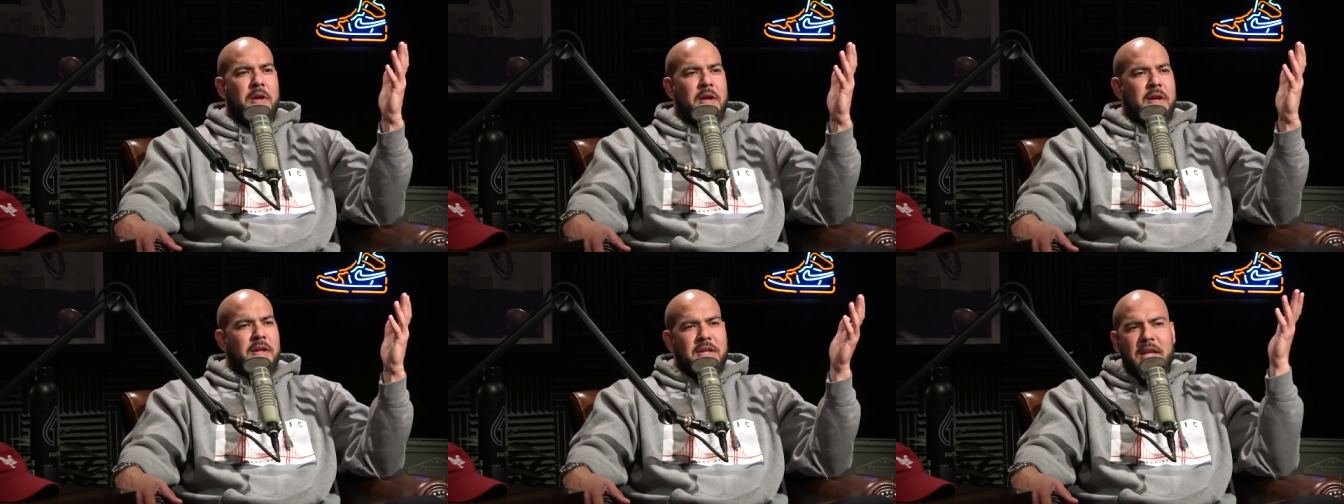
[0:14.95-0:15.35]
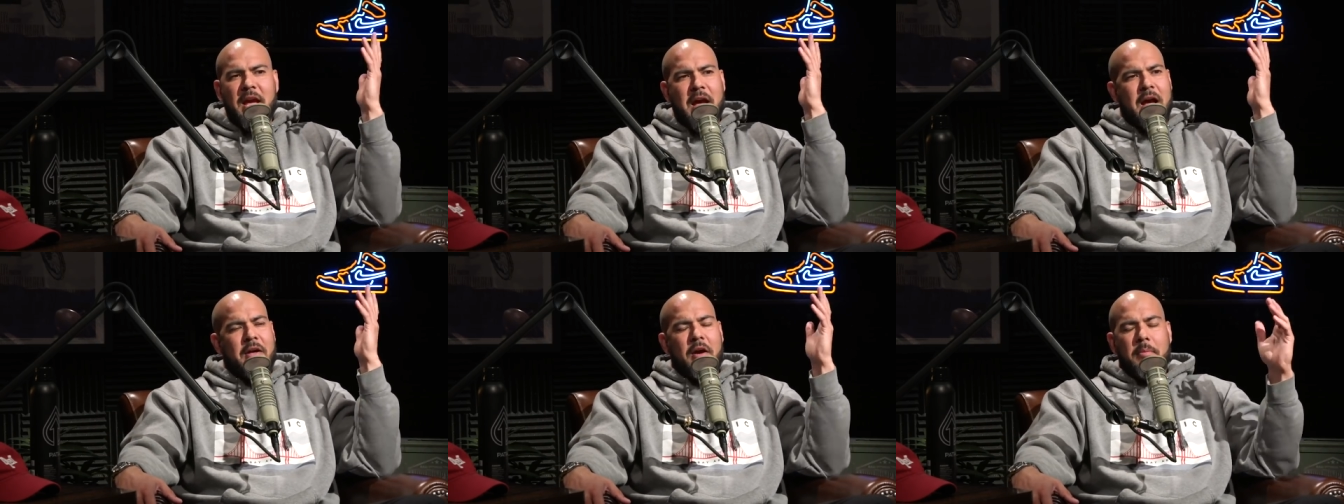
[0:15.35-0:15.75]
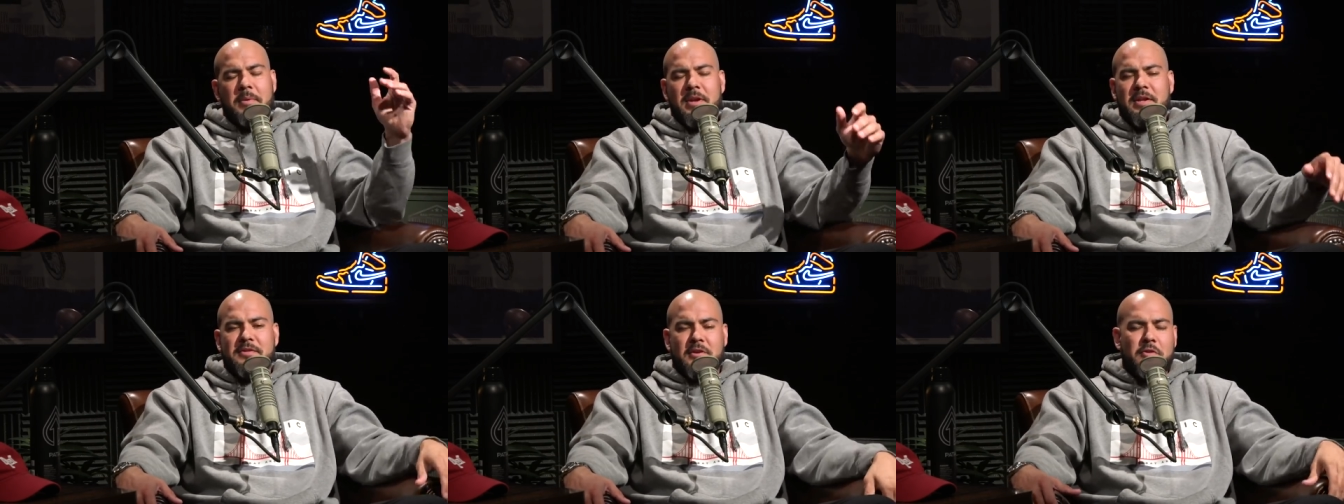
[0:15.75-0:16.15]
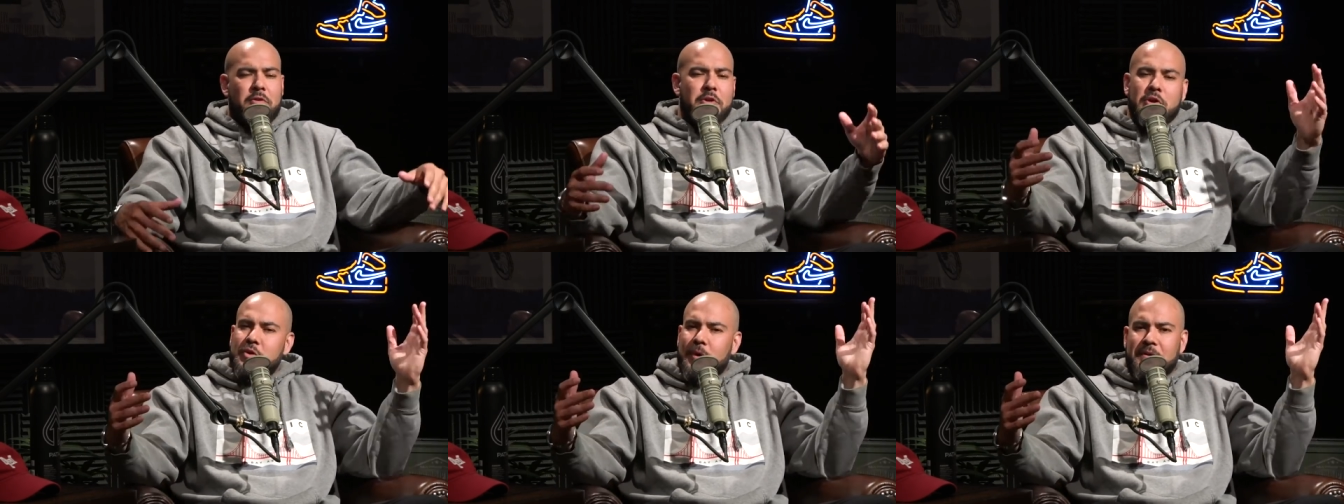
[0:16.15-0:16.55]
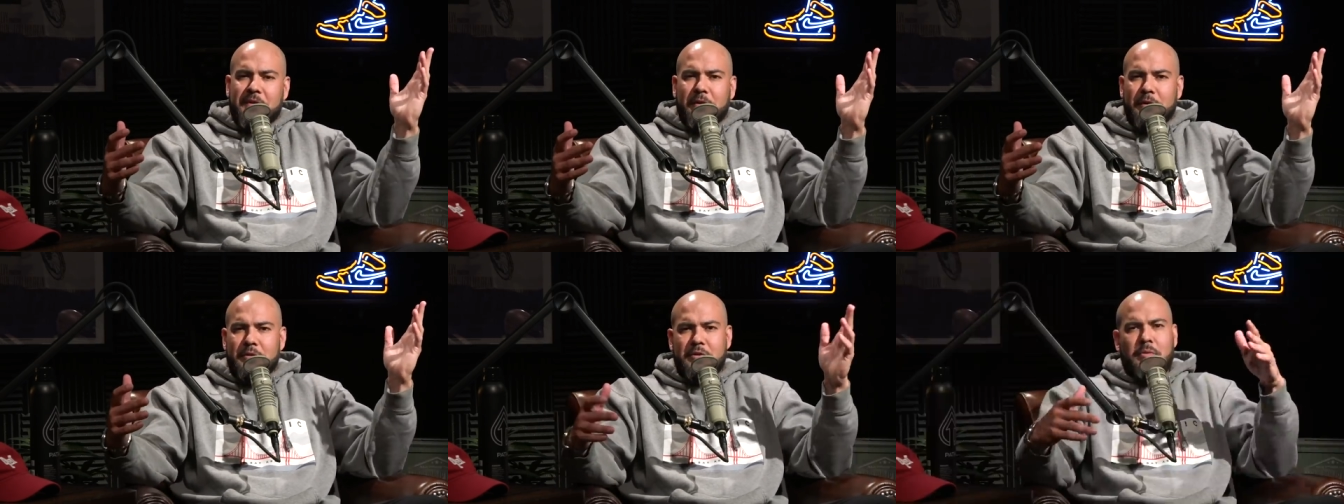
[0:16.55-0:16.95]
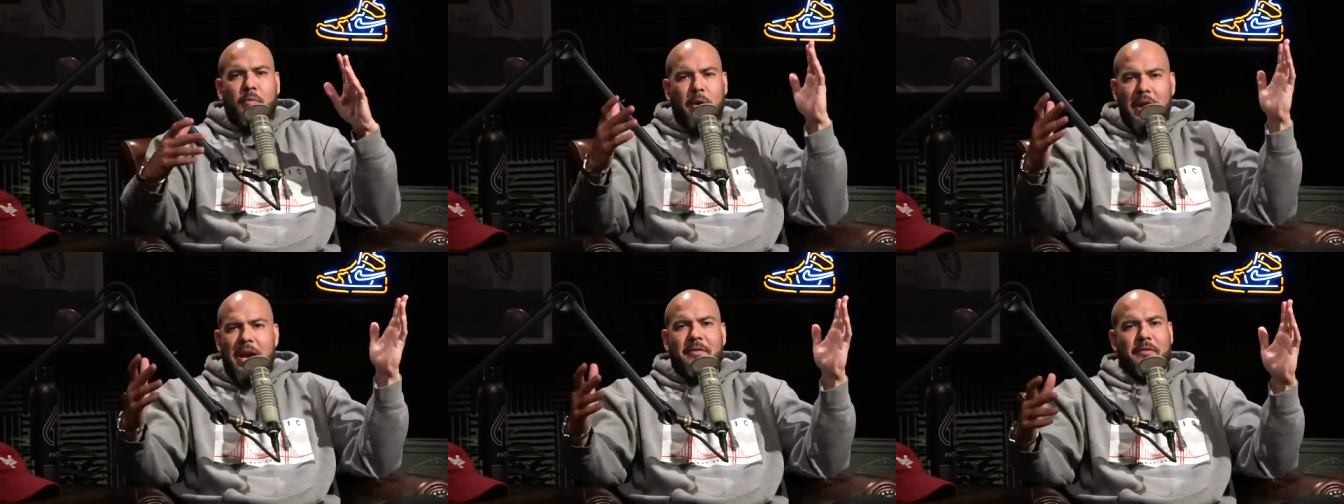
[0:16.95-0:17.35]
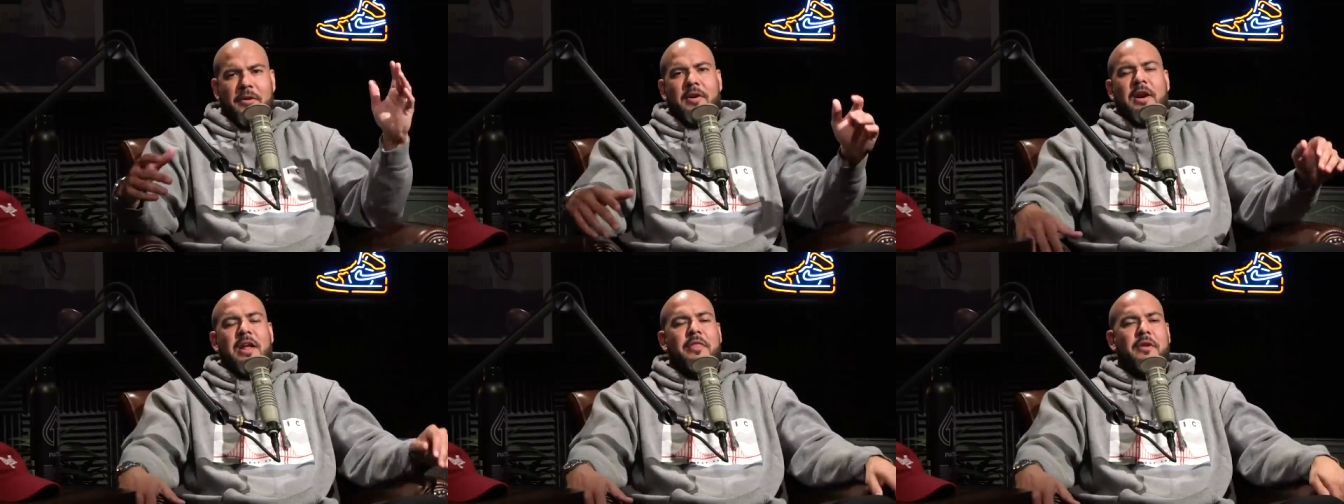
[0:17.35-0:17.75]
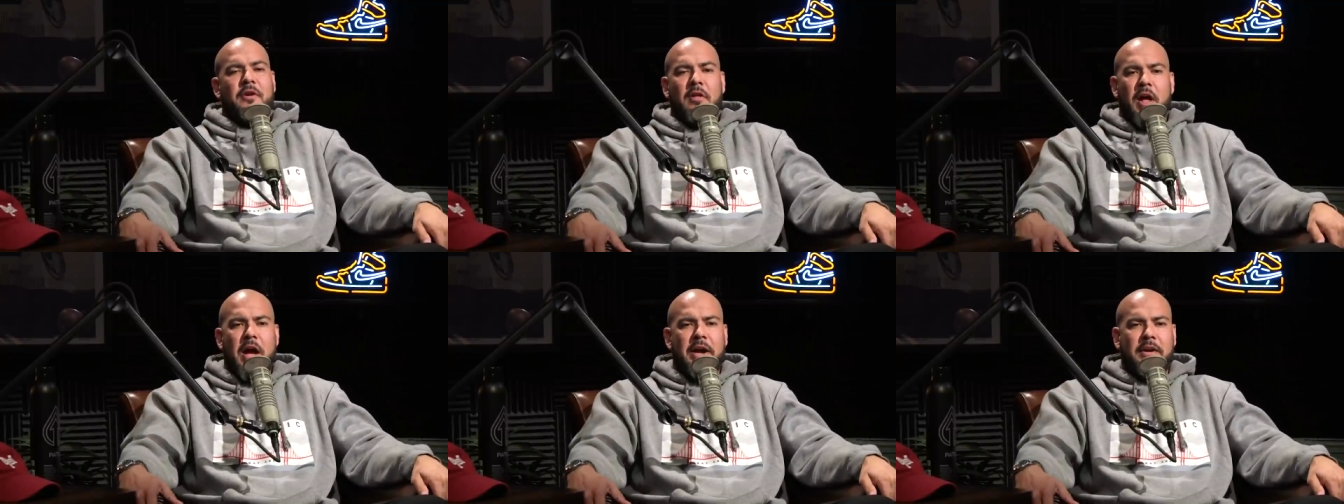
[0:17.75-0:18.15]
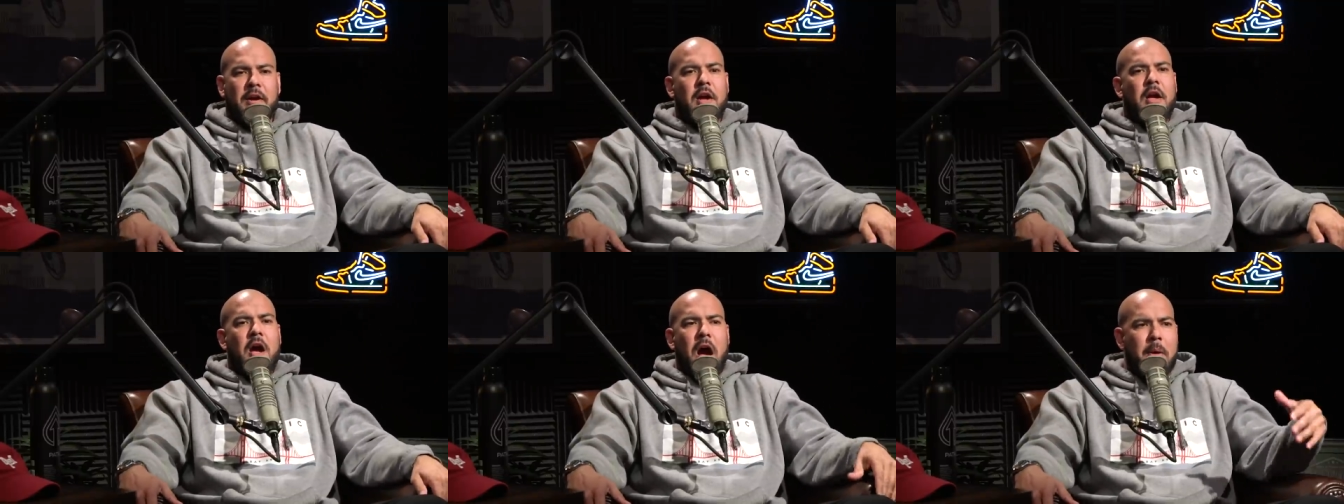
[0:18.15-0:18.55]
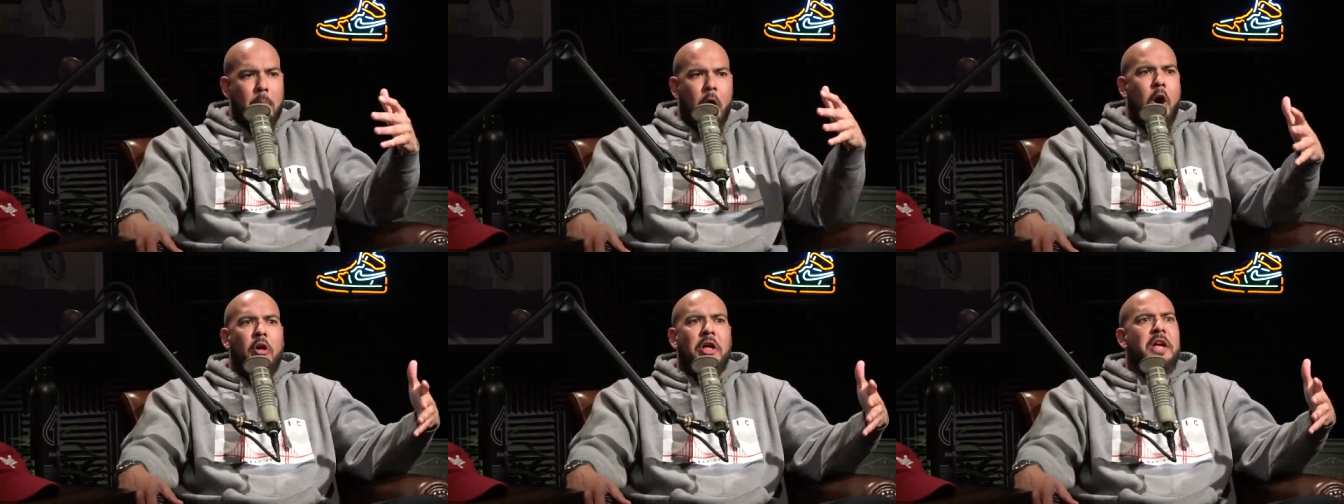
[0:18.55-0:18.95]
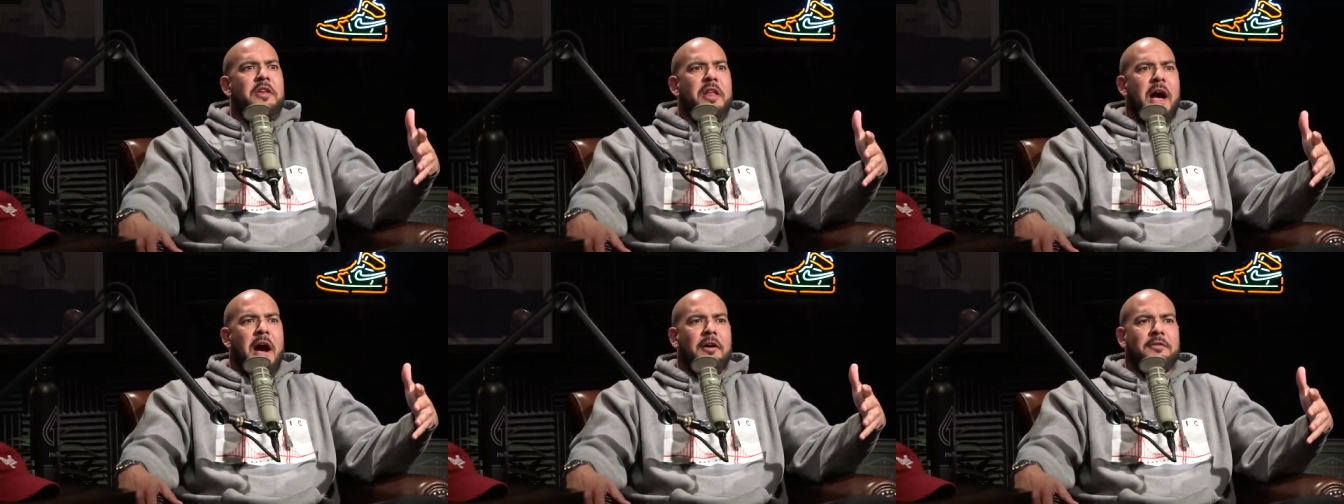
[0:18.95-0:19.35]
yeah. Yeah, I mean, it's a New Year's resolution, whatever, and they're like, I'm all in now.